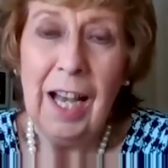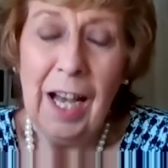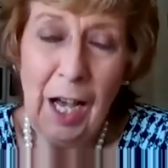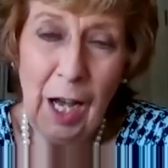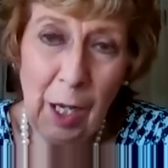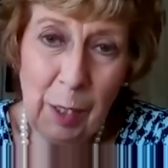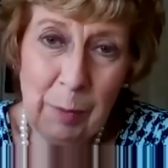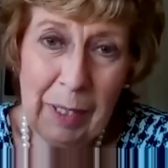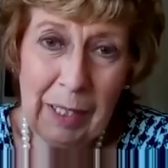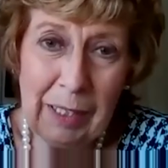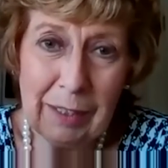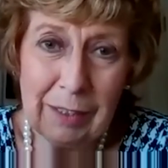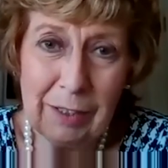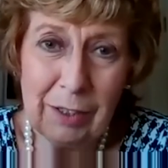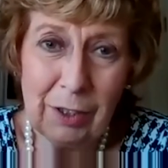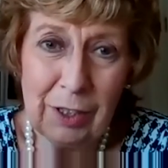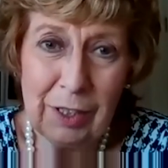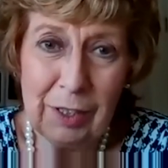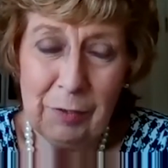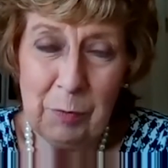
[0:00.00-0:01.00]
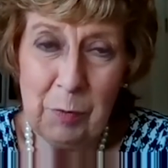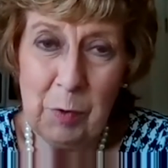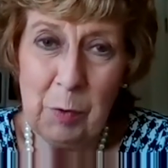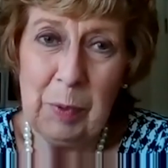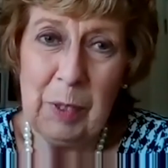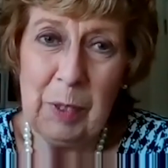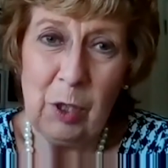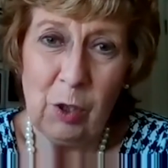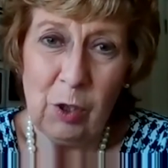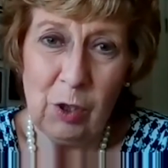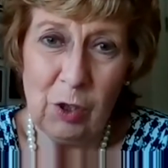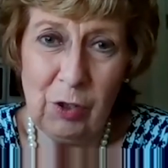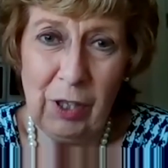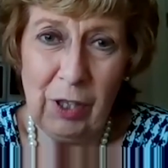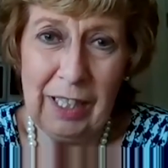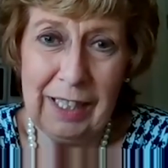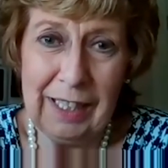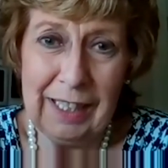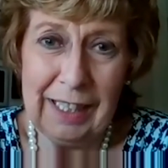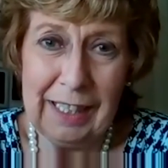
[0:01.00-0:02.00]
I'm Ellen Gunning from the PR
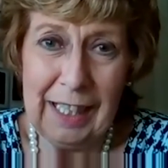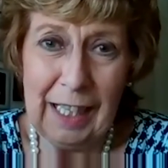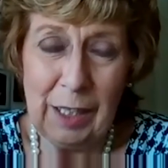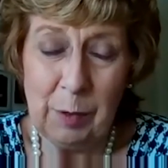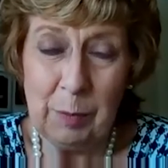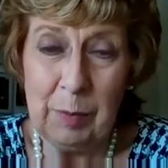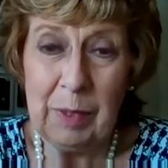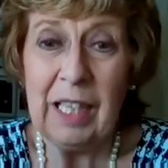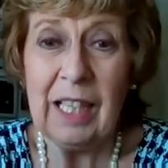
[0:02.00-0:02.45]
Training Academy,